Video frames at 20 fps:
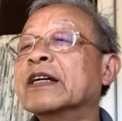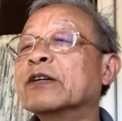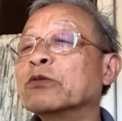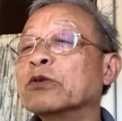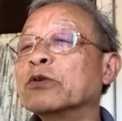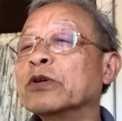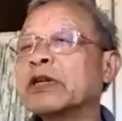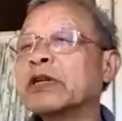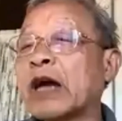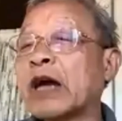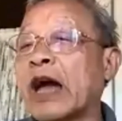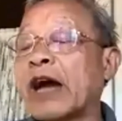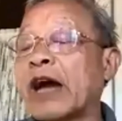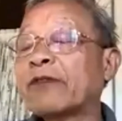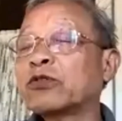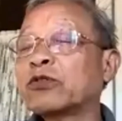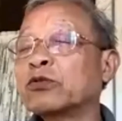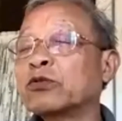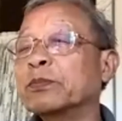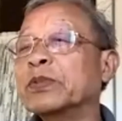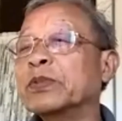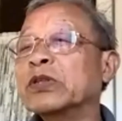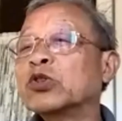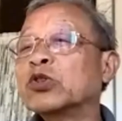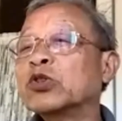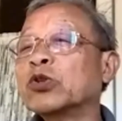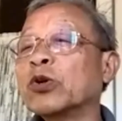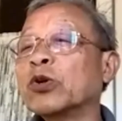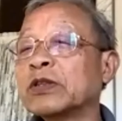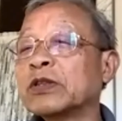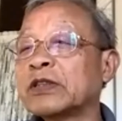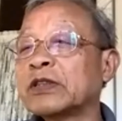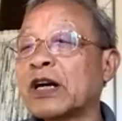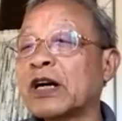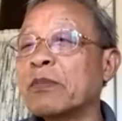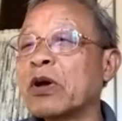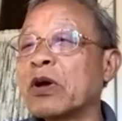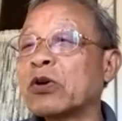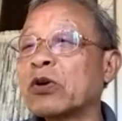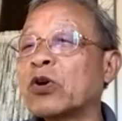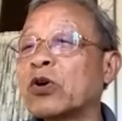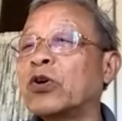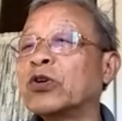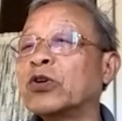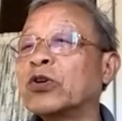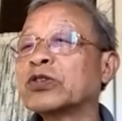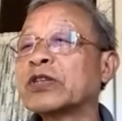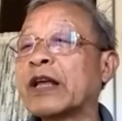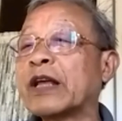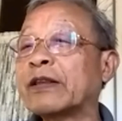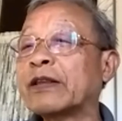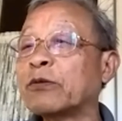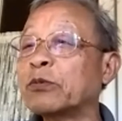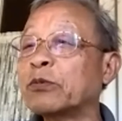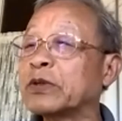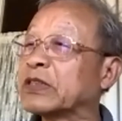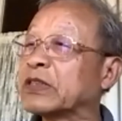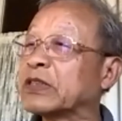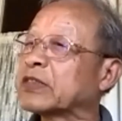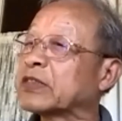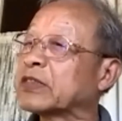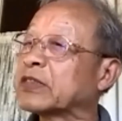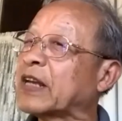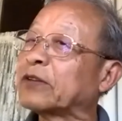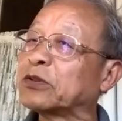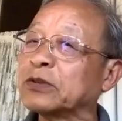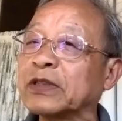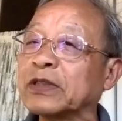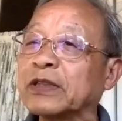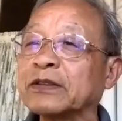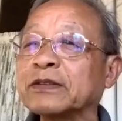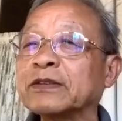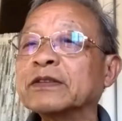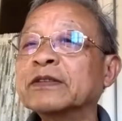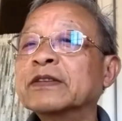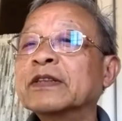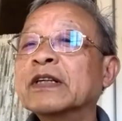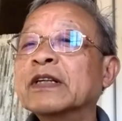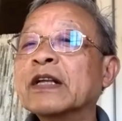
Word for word: We have to be certain common cause and then we stand together.